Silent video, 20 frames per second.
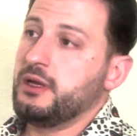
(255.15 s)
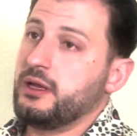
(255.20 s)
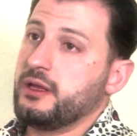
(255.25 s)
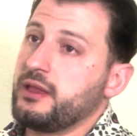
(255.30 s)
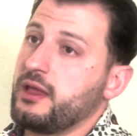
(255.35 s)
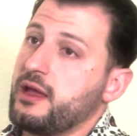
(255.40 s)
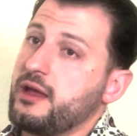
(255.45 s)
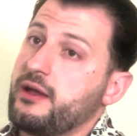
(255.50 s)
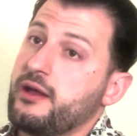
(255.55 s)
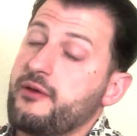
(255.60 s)

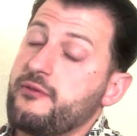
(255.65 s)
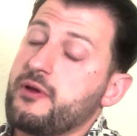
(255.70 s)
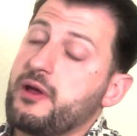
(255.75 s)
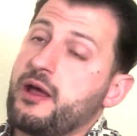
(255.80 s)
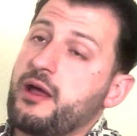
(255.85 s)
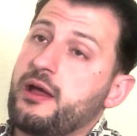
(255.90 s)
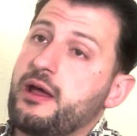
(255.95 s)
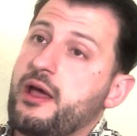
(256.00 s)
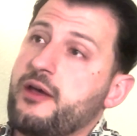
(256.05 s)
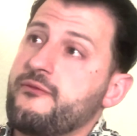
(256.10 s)
Yeah,
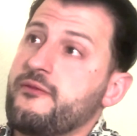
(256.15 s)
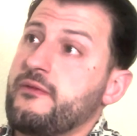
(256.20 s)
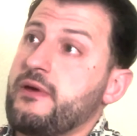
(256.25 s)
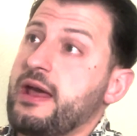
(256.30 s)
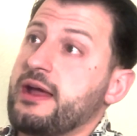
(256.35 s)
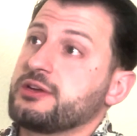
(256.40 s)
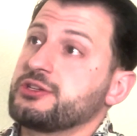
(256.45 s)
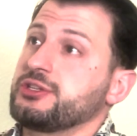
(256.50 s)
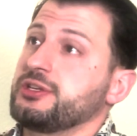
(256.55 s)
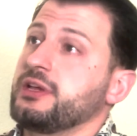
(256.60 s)
I've
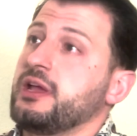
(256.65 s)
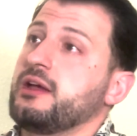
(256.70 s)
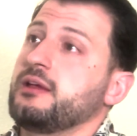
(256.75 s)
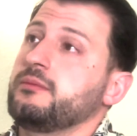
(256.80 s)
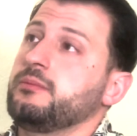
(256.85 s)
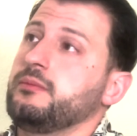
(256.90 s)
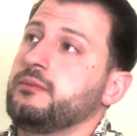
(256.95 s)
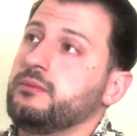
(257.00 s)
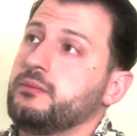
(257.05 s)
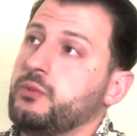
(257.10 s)
actually
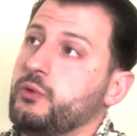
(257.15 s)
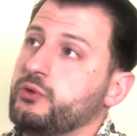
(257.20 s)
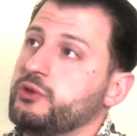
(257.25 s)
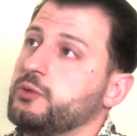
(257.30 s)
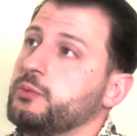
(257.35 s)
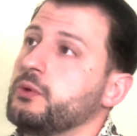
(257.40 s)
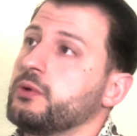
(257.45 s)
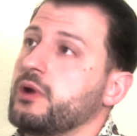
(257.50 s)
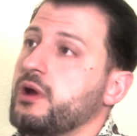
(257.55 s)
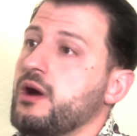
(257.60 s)
had
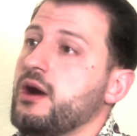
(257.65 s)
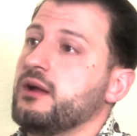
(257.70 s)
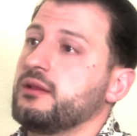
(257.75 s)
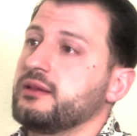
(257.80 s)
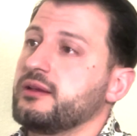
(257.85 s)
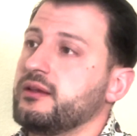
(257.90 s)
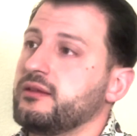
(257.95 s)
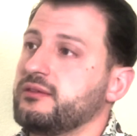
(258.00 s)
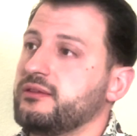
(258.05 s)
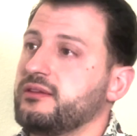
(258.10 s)
multiple
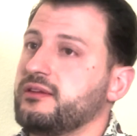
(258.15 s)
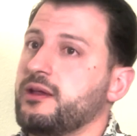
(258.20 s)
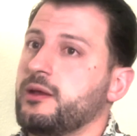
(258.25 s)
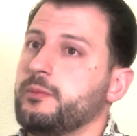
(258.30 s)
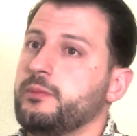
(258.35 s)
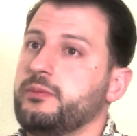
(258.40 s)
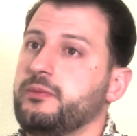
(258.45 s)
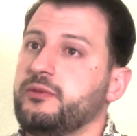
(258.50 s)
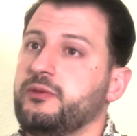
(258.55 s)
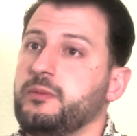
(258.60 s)
colleagues
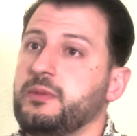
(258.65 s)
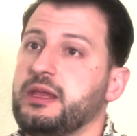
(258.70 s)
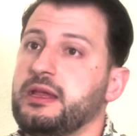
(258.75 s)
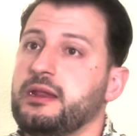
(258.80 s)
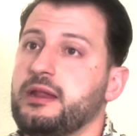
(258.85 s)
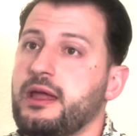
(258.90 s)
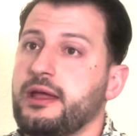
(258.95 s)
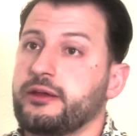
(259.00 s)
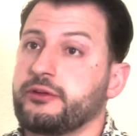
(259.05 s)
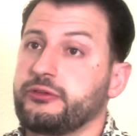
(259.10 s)
come to me
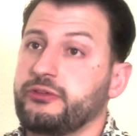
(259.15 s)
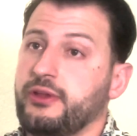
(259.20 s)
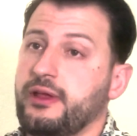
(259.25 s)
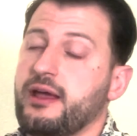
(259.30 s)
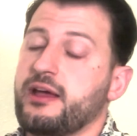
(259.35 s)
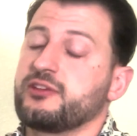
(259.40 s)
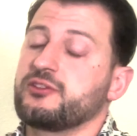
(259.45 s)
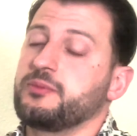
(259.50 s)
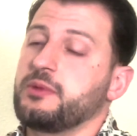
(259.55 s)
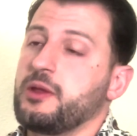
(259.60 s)
and actually
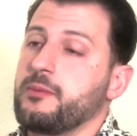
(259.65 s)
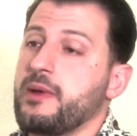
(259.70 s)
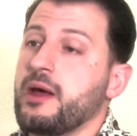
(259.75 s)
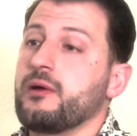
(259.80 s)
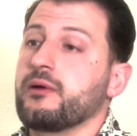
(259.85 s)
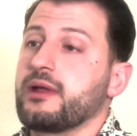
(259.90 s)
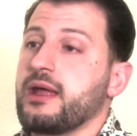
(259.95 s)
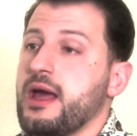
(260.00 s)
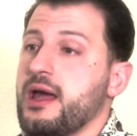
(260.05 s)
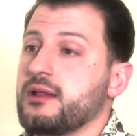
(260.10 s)
ask me
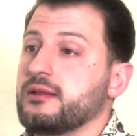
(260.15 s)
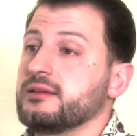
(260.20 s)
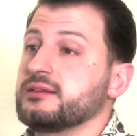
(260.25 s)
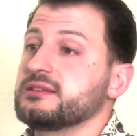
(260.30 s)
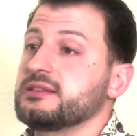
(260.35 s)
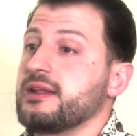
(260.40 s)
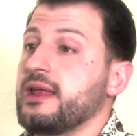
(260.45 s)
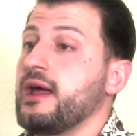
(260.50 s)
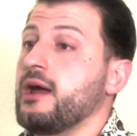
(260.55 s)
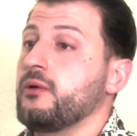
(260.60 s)
about
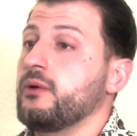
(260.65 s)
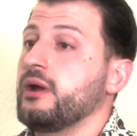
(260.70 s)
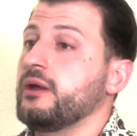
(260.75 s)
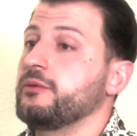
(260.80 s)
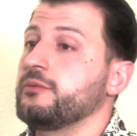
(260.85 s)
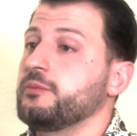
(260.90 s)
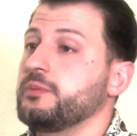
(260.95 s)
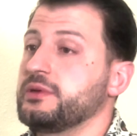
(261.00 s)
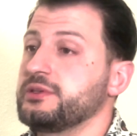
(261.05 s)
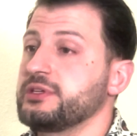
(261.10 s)
Catalyst and how
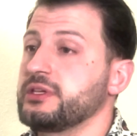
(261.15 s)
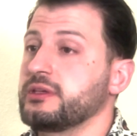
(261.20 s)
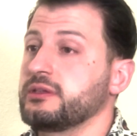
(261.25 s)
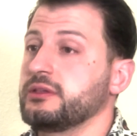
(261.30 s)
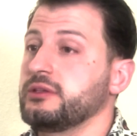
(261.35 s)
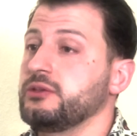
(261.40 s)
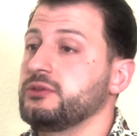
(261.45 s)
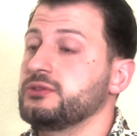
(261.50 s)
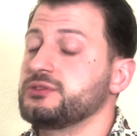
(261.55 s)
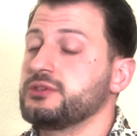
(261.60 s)
I
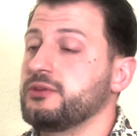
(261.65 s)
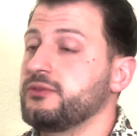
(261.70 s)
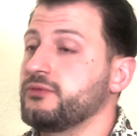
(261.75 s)
particularly use it.